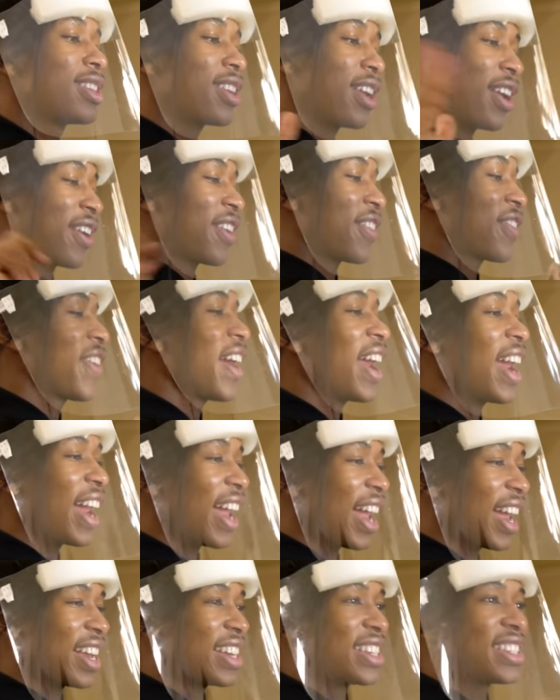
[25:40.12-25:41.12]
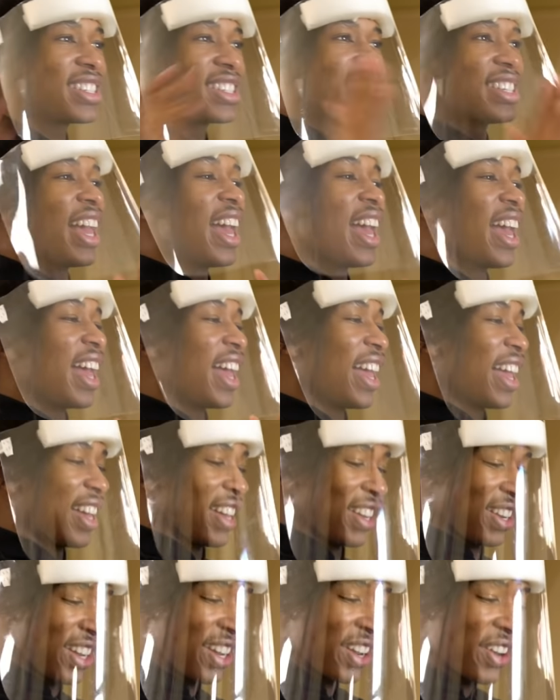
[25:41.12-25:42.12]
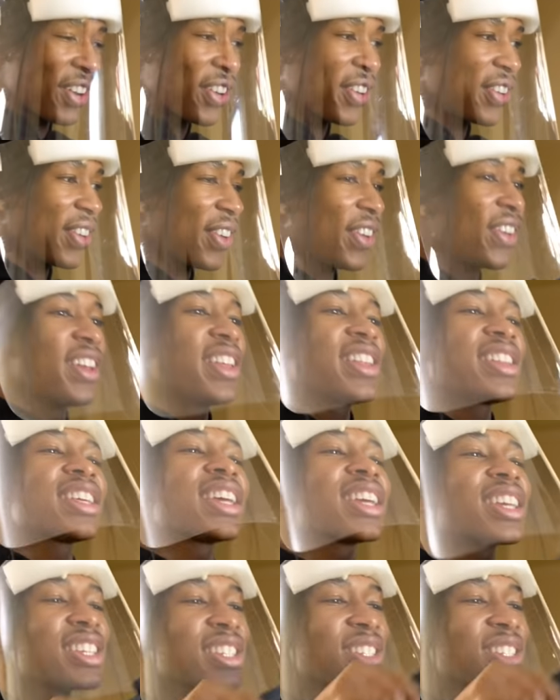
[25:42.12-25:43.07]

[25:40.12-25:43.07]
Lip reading: Great. Yay. Okay, cool. Thank you